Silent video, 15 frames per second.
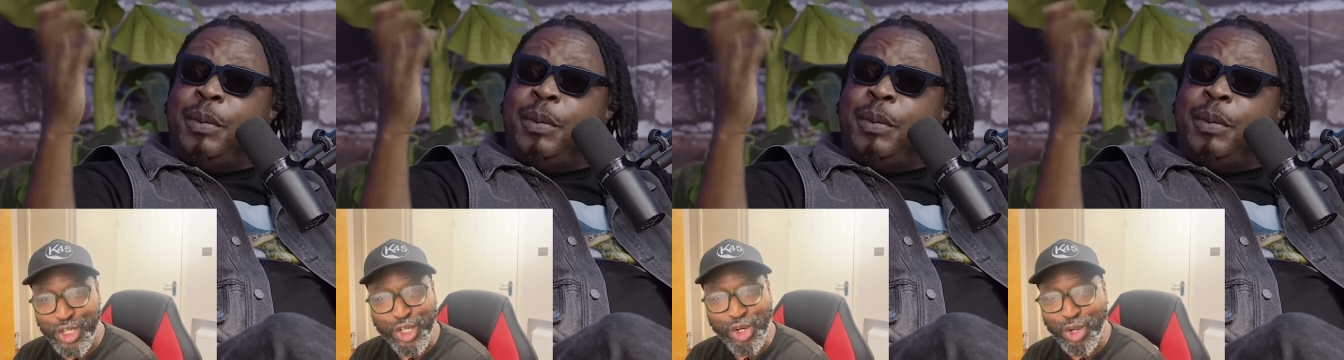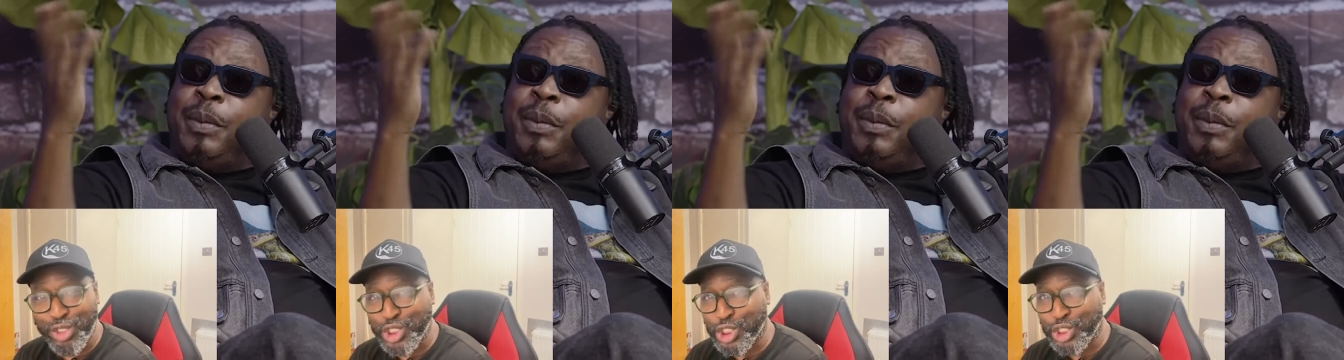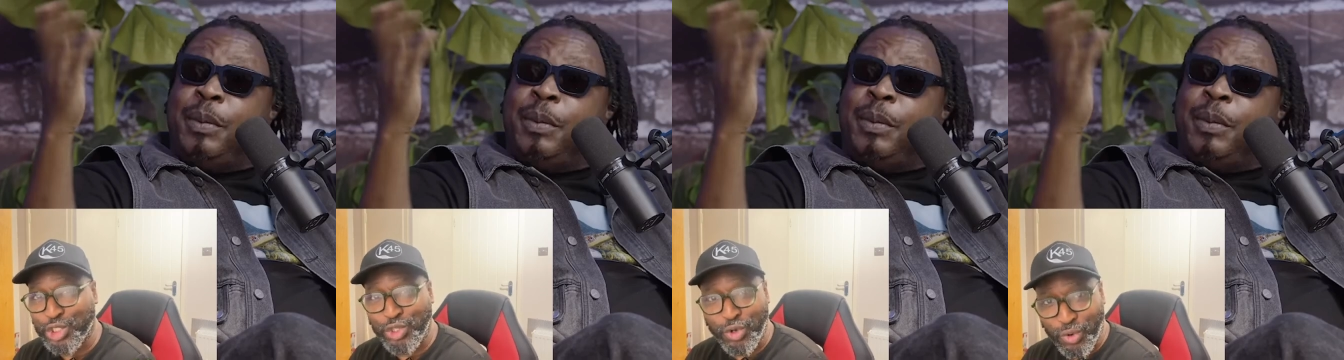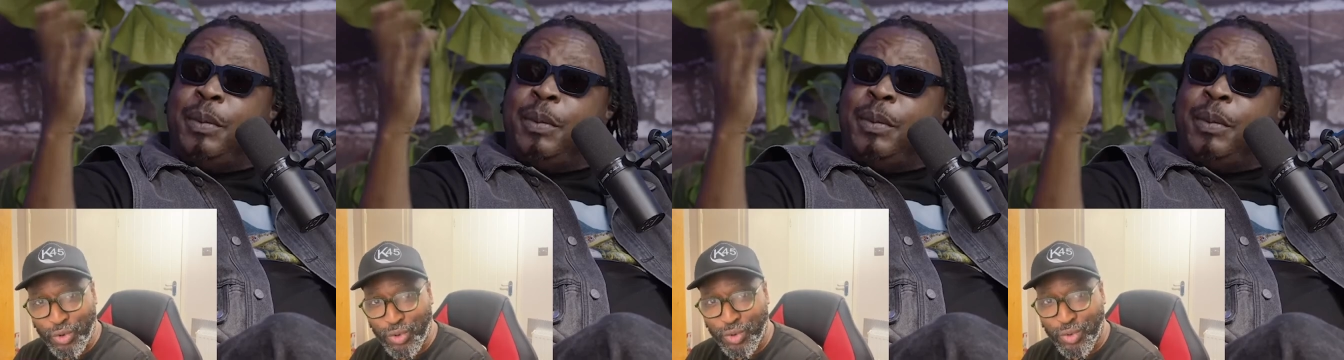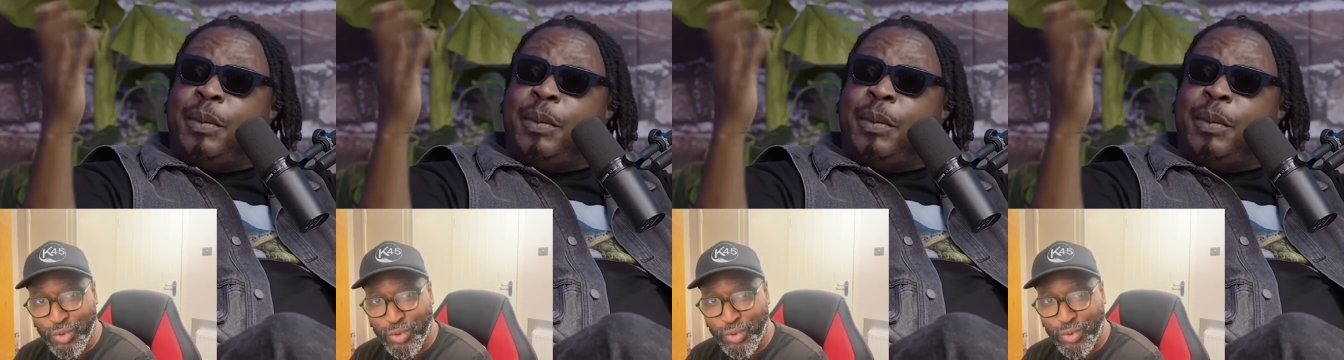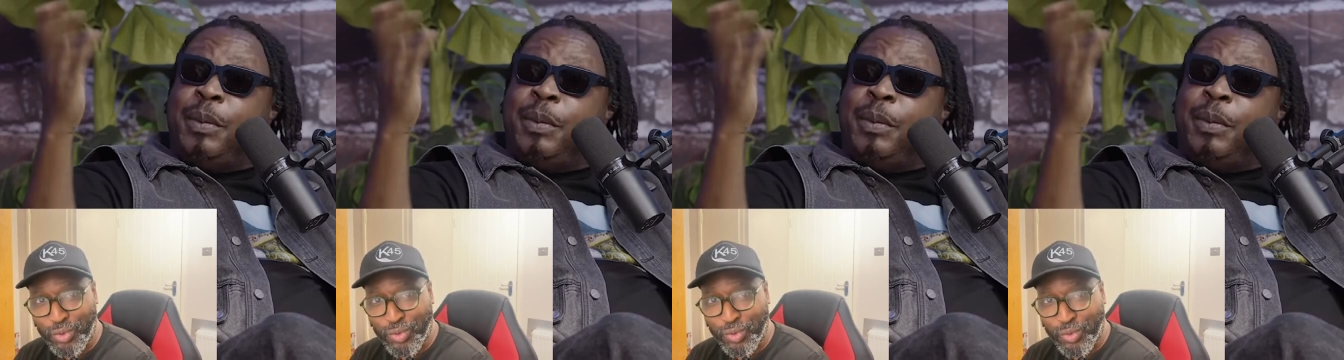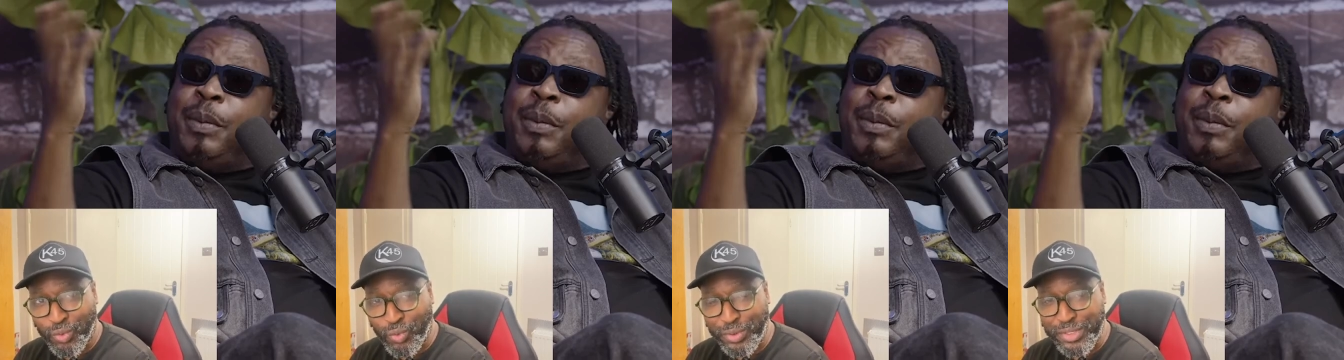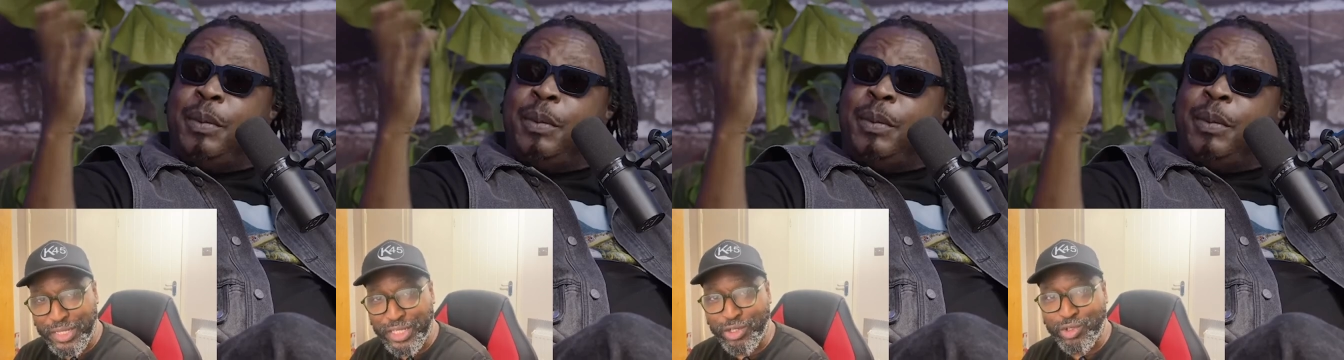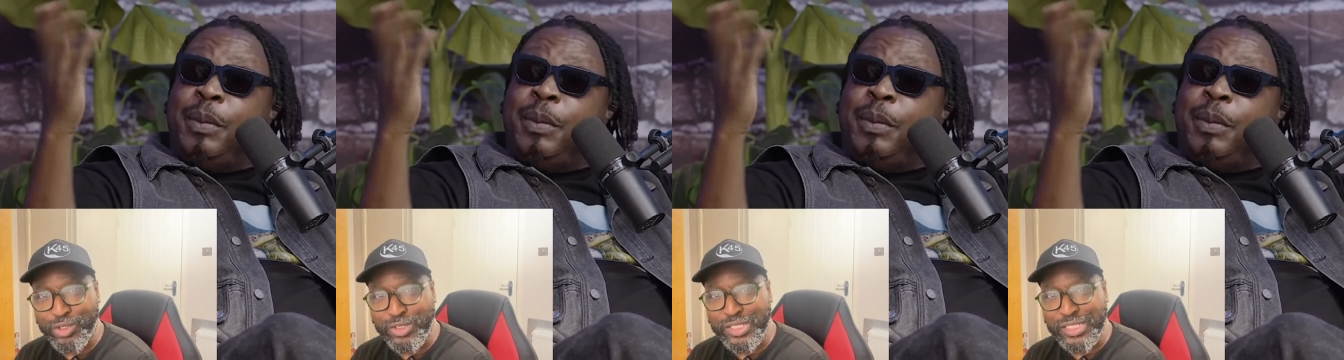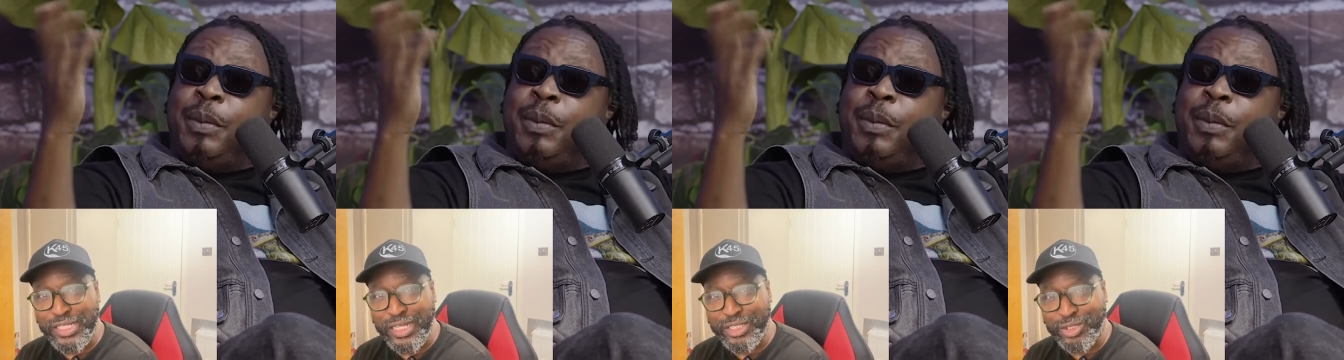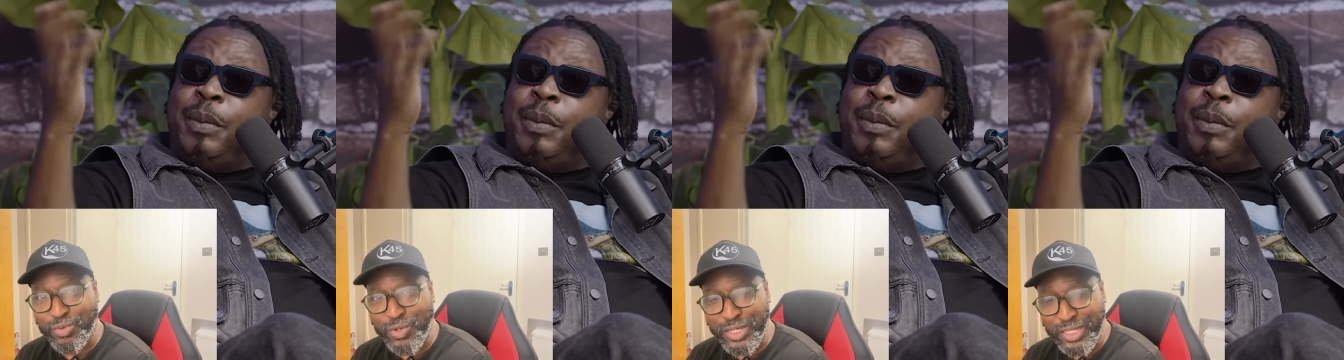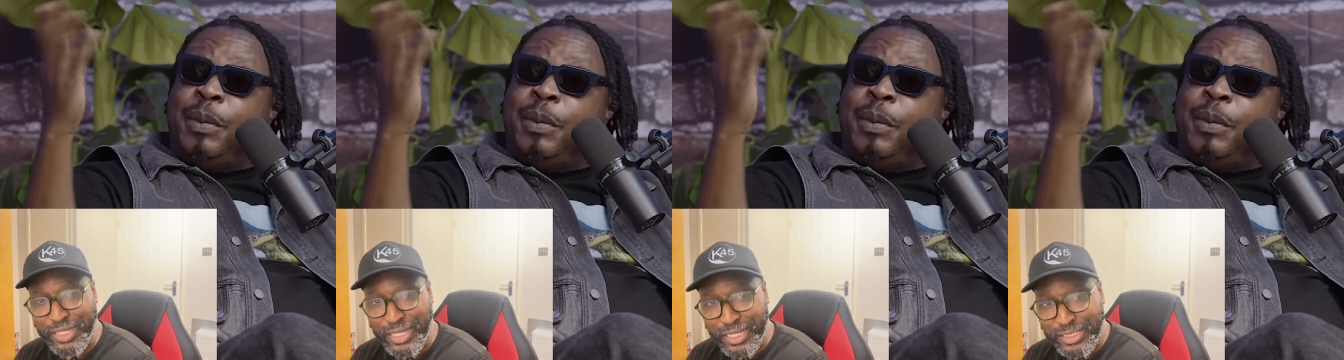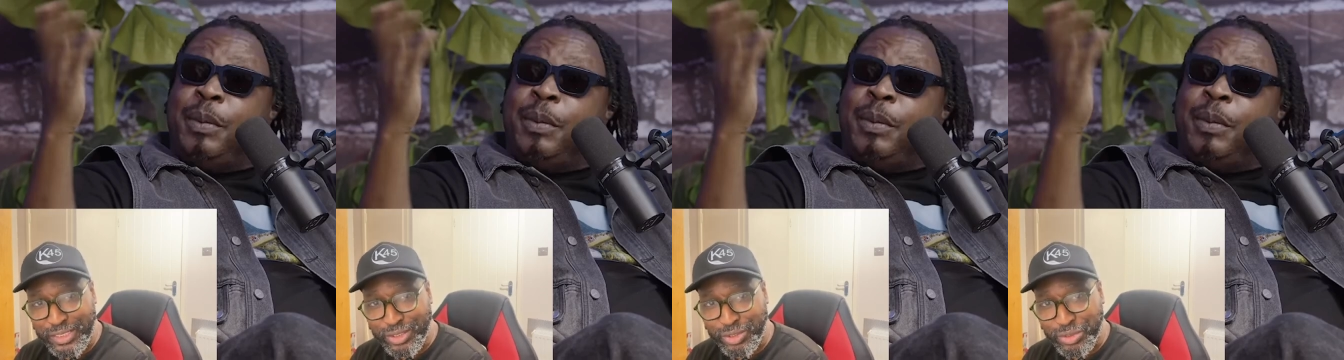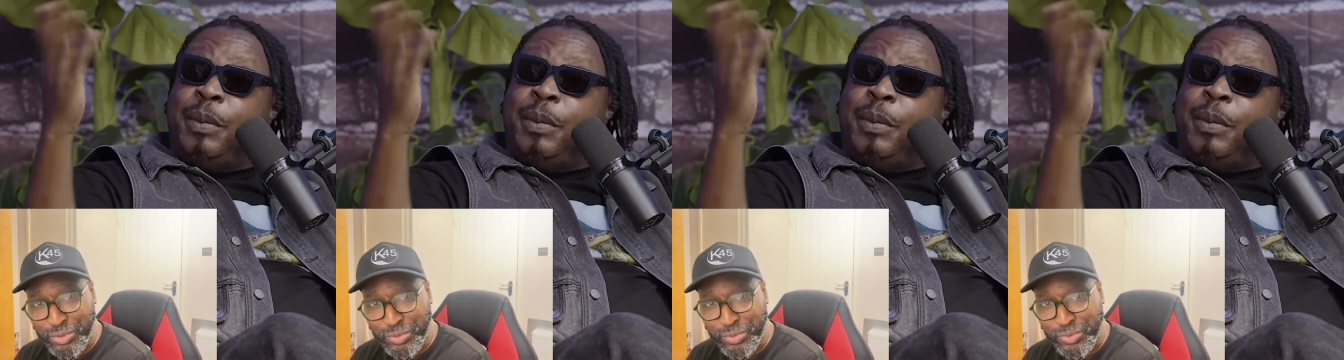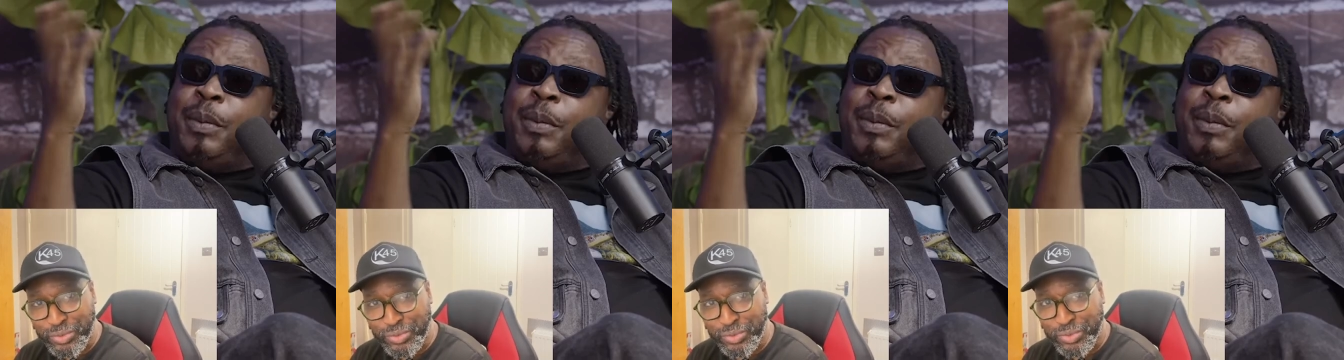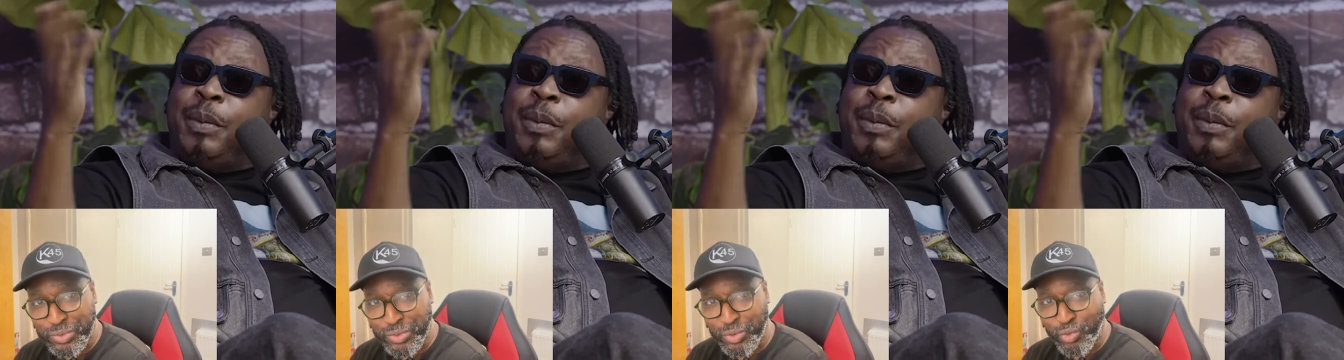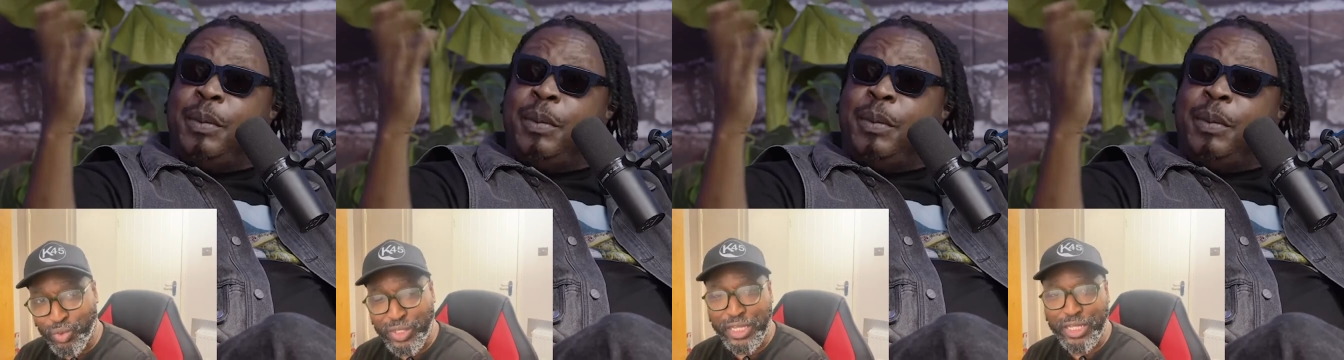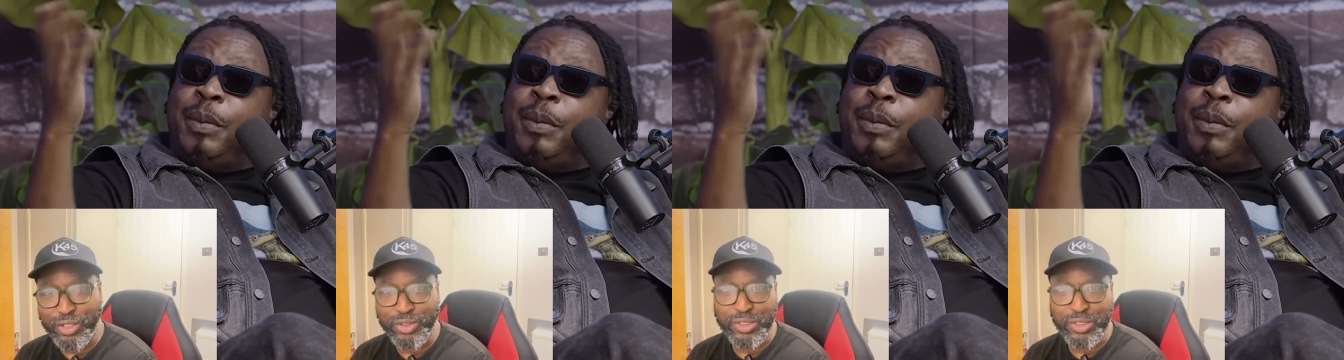Speaker 1: not sure whether you're going to get to where you're getting to, whether you're